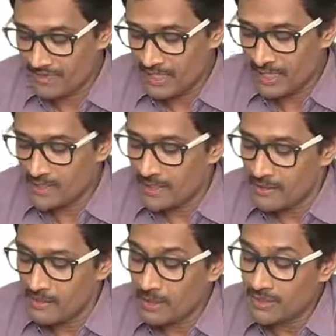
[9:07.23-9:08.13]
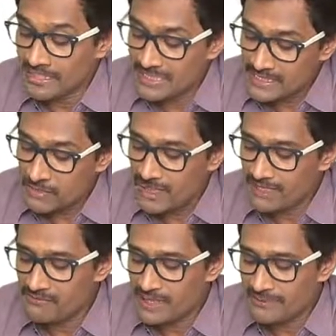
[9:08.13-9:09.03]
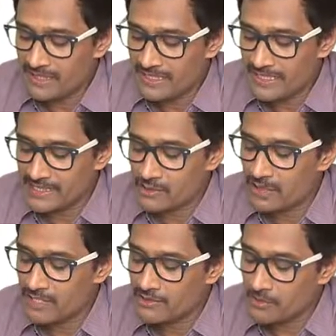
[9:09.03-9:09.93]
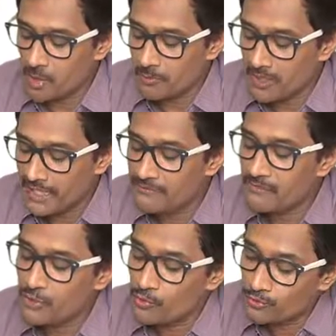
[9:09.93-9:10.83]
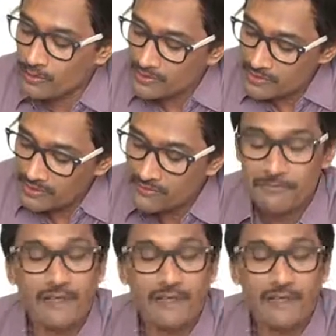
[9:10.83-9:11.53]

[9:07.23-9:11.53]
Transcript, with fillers: Right. But d square y by dx square will be obtained when you further